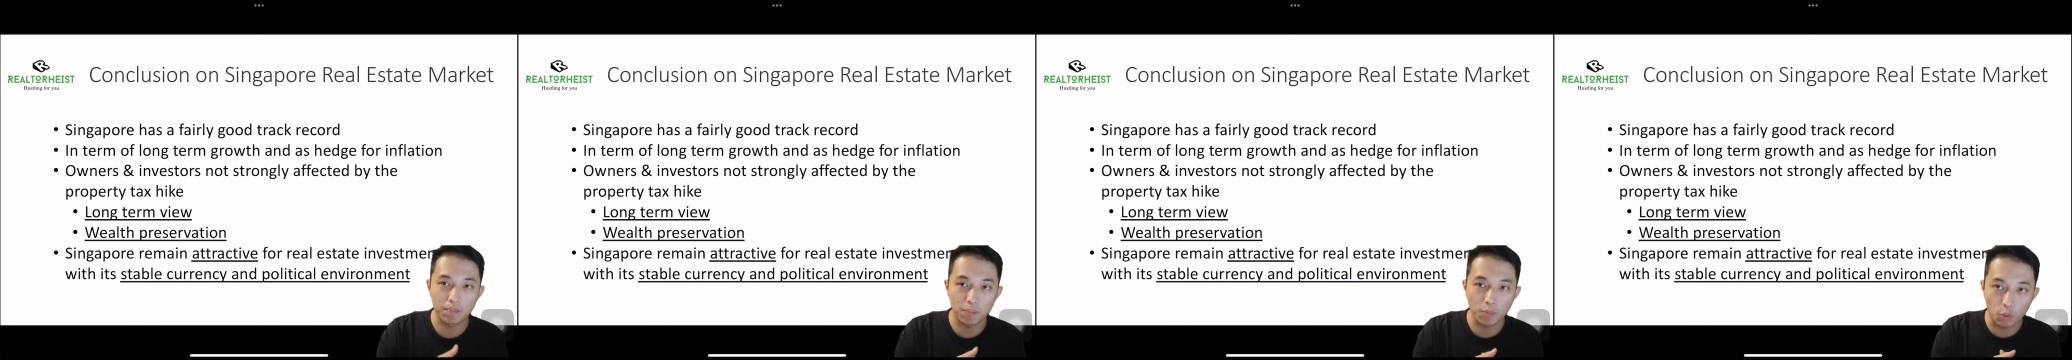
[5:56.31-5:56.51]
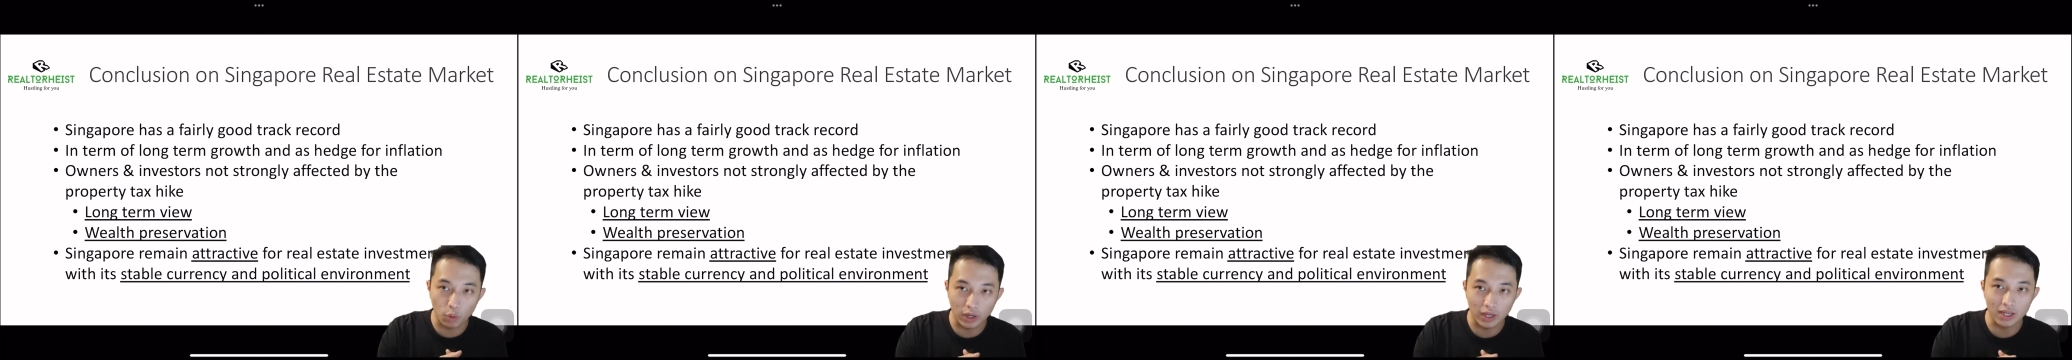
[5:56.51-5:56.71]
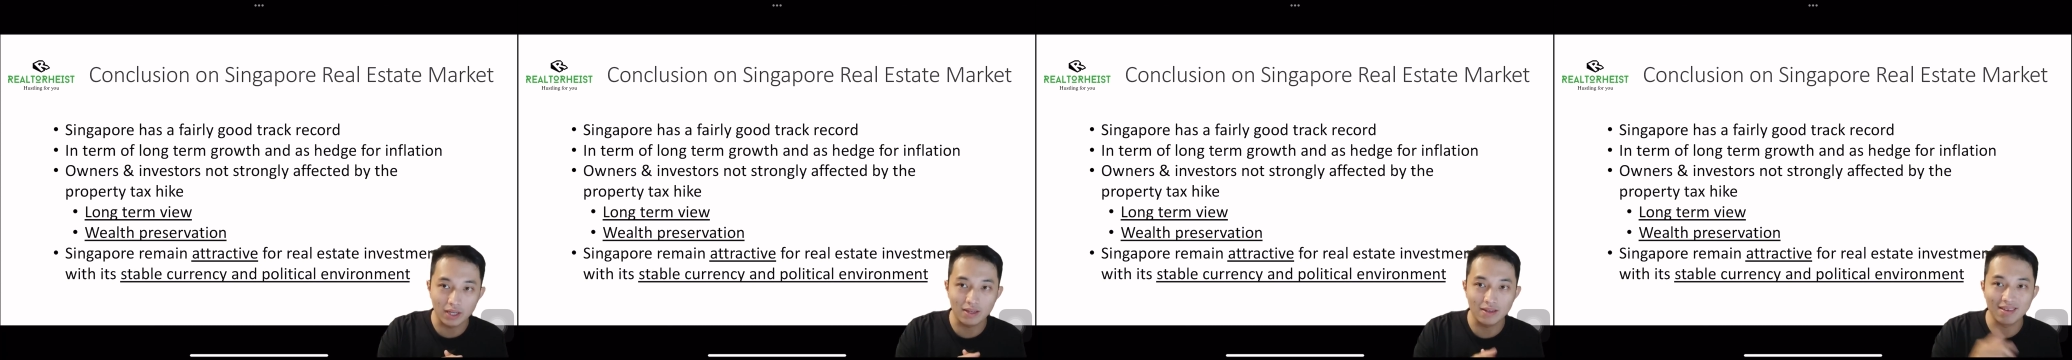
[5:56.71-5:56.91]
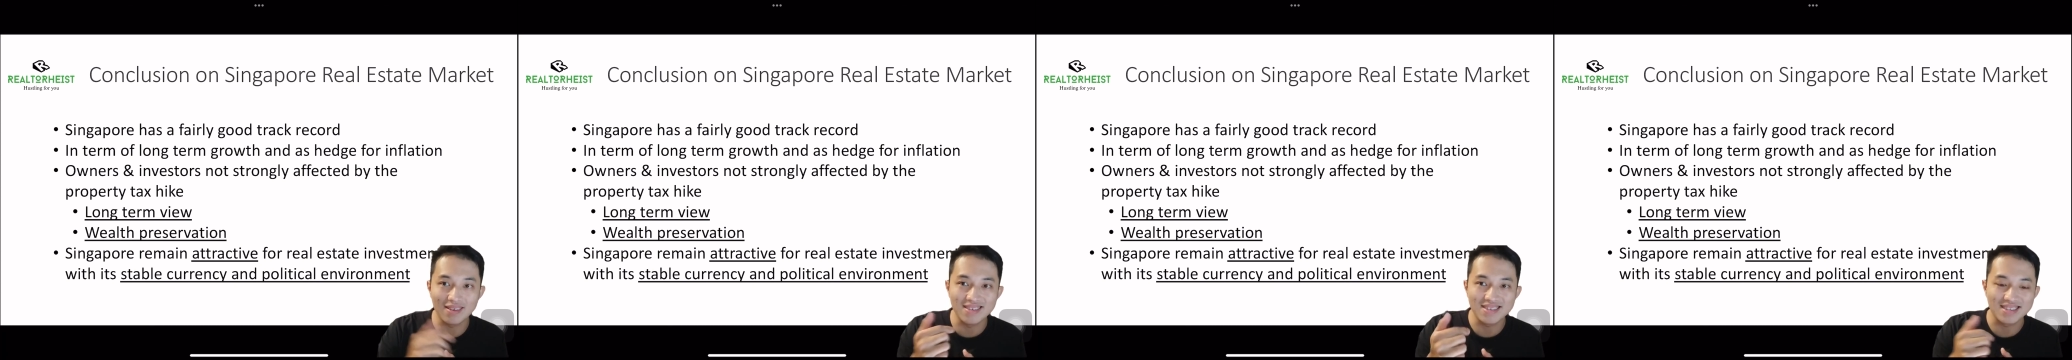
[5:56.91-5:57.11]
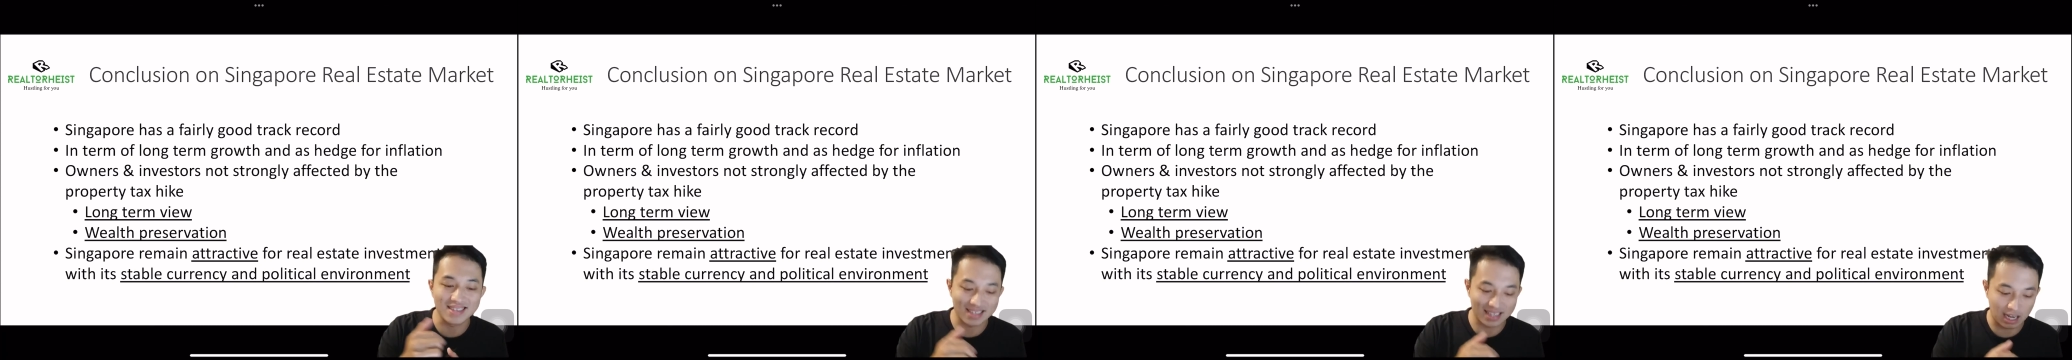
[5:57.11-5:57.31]
way
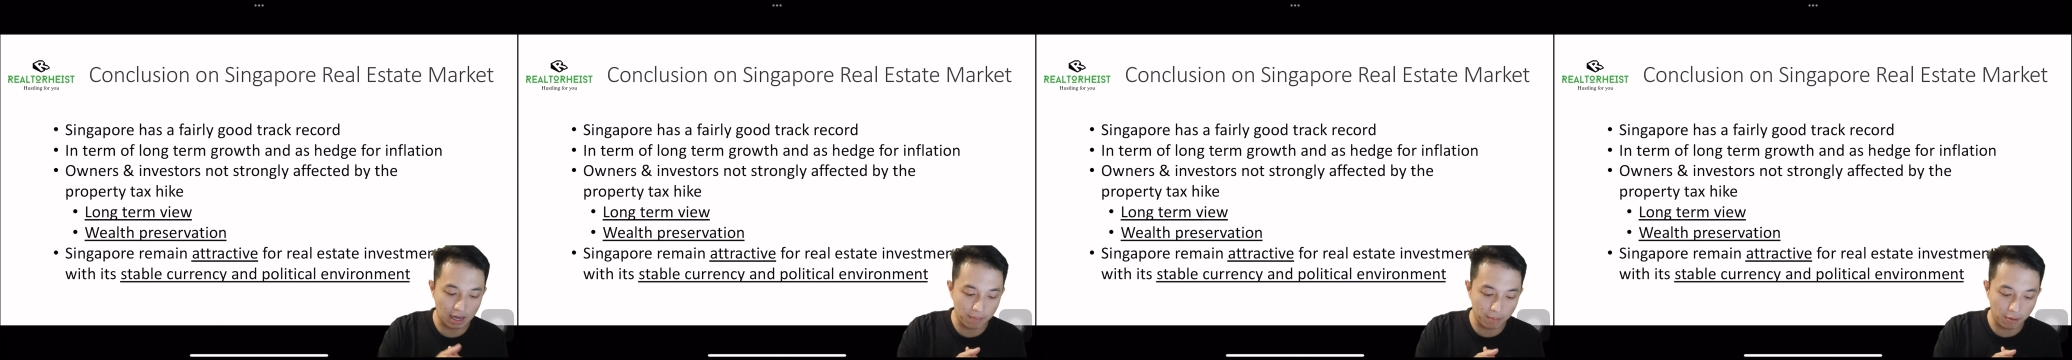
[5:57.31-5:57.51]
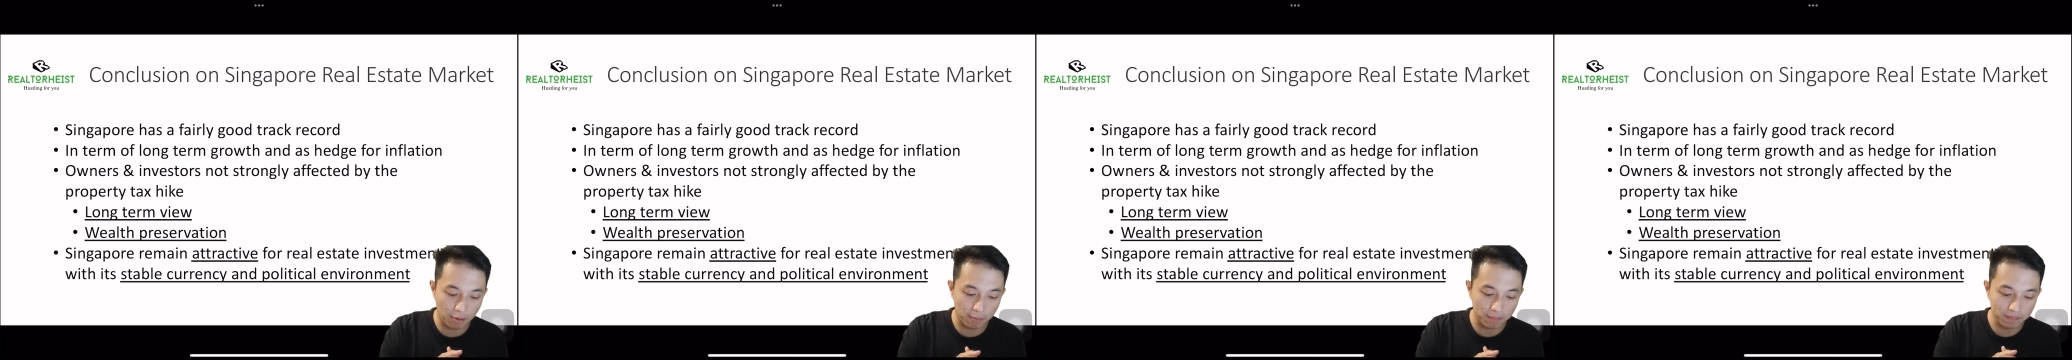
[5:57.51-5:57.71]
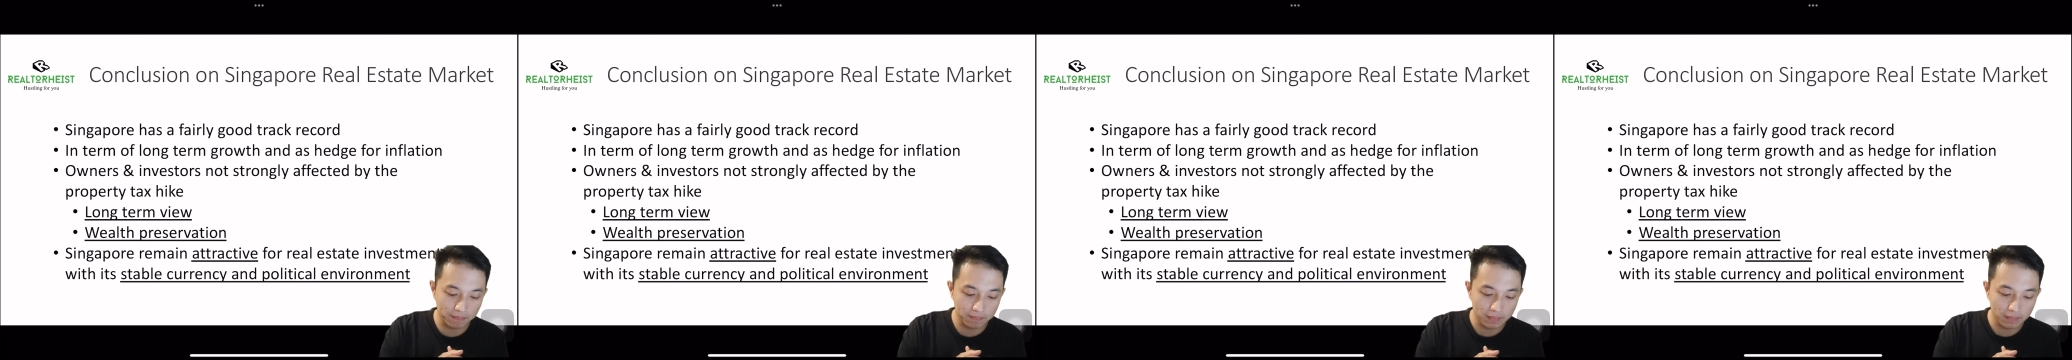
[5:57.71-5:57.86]
in Singapore.